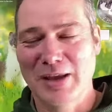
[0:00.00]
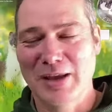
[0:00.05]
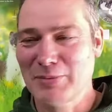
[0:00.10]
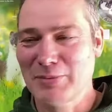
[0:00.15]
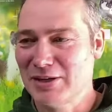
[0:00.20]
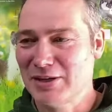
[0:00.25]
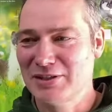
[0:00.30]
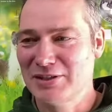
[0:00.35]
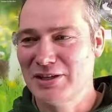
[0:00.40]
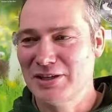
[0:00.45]
I
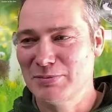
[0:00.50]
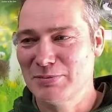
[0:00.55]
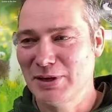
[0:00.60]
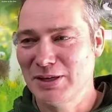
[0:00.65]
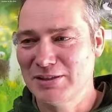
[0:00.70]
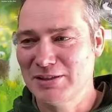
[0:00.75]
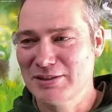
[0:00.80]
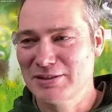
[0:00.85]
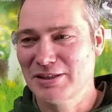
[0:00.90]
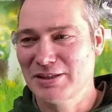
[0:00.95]
might change
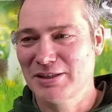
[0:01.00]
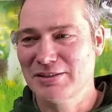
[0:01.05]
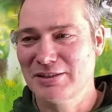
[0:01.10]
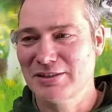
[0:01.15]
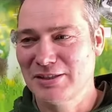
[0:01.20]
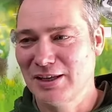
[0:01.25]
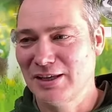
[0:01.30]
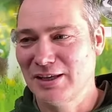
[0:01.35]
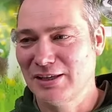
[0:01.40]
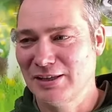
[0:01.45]
mine to
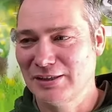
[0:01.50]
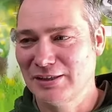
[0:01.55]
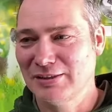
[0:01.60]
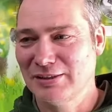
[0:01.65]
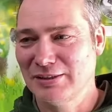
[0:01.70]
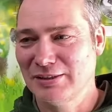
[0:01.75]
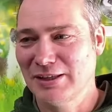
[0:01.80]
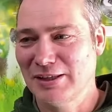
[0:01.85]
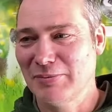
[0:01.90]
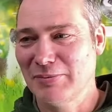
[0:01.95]
Saturday,
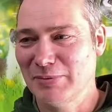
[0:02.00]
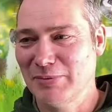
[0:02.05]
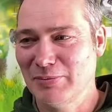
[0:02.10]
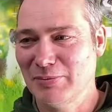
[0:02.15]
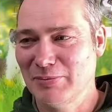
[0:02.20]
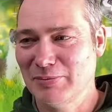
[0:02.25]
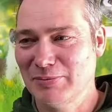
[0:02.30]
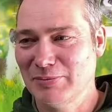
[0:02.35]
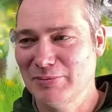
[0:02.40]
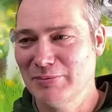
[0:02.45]

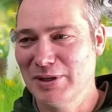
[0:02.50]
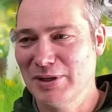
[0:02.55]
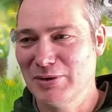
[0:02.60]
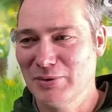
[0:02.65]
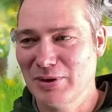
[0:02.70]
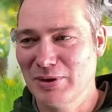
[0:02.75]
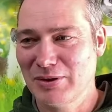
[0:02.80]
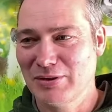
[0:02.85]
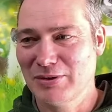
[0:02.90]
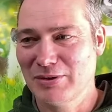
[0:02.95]
like
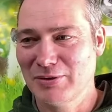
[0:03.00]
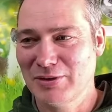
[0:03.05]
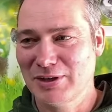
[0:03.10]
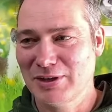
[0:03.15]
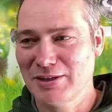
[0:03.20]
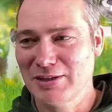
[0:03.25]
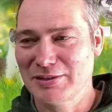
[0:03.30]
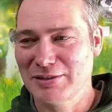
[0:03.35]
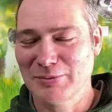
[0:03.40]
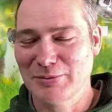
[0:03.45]
midway through the
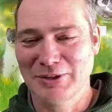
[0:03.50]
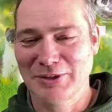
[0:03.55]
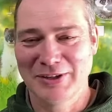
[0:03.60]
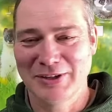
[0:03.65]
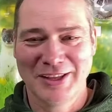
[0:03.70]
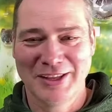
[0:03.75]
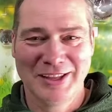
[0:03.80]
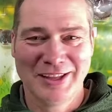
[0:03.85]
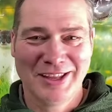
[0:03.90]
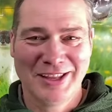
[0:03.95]
day
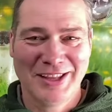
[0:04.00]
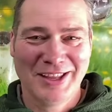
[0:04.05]
tomorrow.